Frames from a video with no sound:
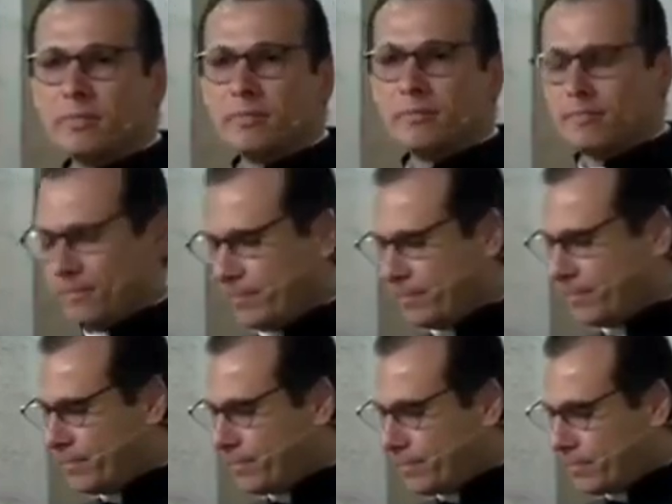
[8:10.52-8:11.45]

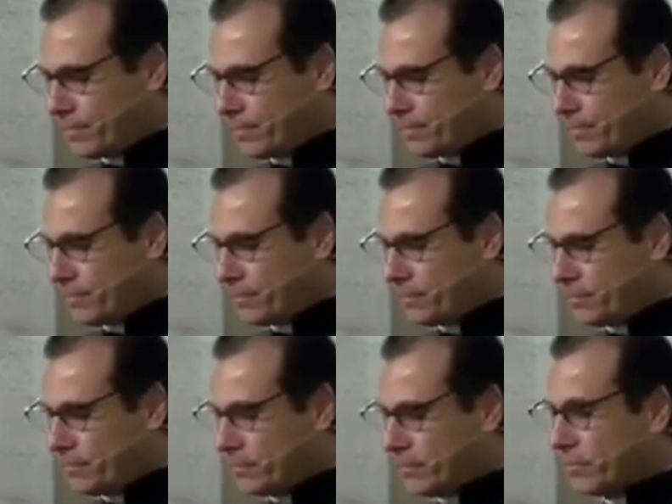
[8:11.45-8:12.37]

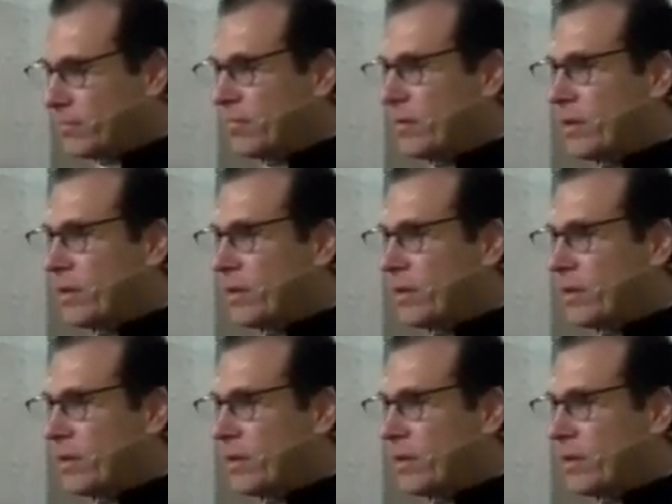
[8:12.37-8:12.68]
No one is speaking in this clip.